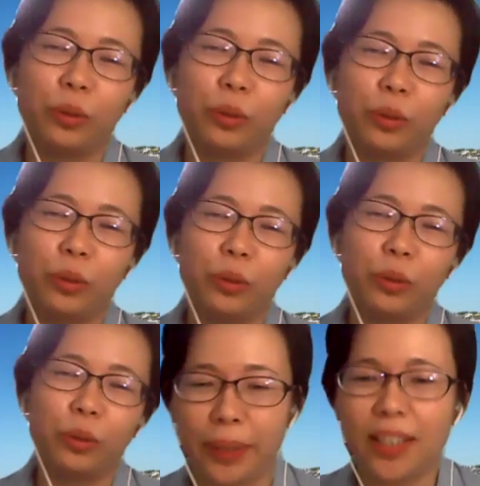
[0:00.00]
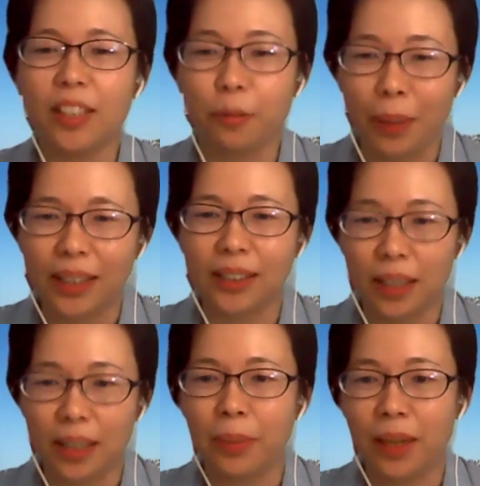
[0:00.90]
or we would say the
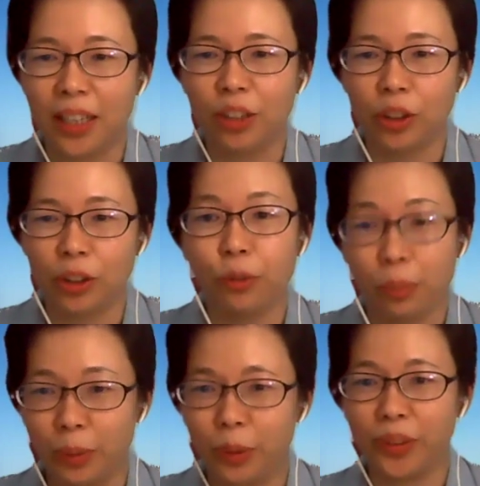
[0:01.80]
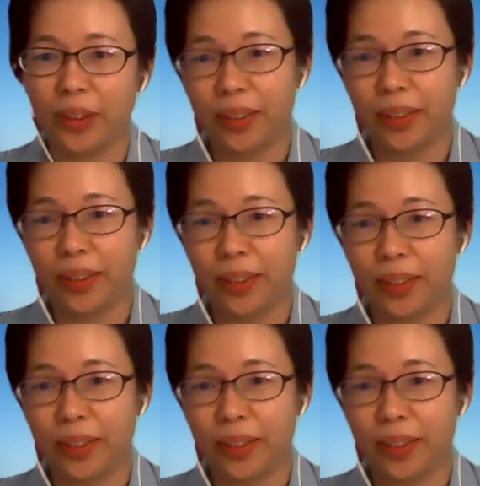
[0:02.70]
biggest market in Malaysia for
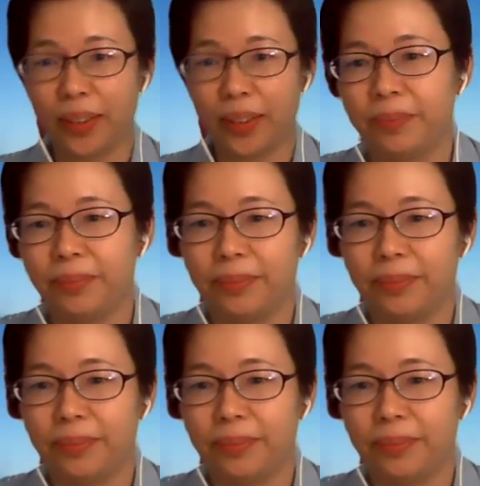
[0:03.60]
music therapy.